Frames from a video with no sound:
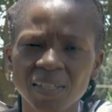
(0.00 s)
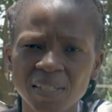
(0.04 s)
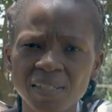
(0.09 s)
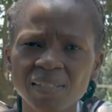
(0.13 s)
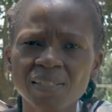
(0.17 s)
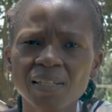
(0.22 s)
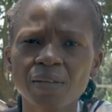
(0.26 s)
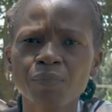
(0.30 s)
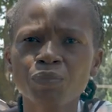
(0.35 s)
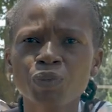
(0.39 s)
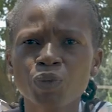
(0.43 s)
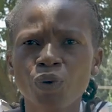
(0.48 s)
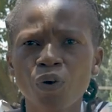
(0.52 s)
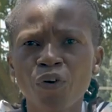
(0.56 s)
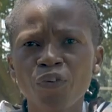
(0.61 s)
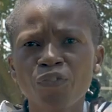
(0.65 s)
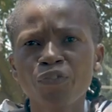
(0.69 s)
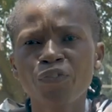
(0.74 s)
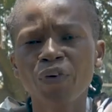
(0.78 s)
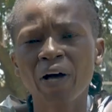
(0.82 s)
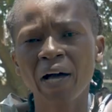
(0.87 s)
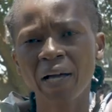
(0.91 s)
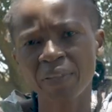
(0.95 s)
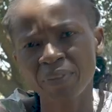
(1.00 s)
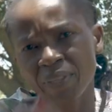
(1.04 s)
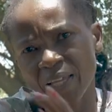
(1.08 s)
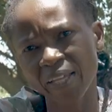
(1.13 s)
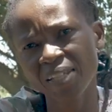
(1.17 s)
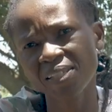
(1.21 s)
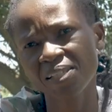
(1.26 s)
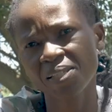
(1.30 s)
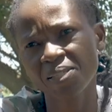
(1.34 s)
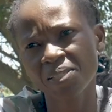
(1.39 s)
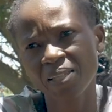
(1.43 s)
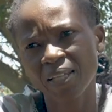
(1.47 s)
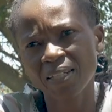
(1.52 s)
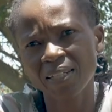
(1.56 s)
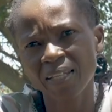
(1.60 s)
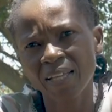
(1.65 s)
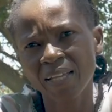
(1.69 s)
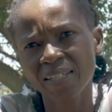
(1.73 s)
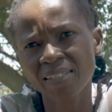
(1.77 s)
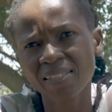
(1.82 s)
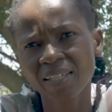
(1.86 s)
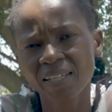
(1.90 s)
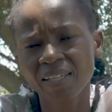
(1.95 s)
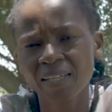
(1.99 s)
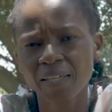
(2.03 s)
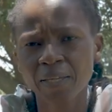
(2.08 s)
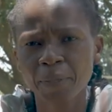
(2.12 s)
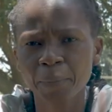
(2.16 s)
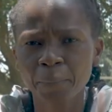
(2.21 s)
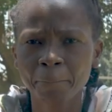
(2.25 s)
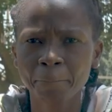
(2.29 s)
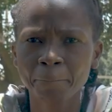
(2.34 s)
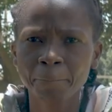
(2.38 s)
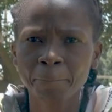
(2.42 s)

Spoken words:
in terms of the actions that they are taking.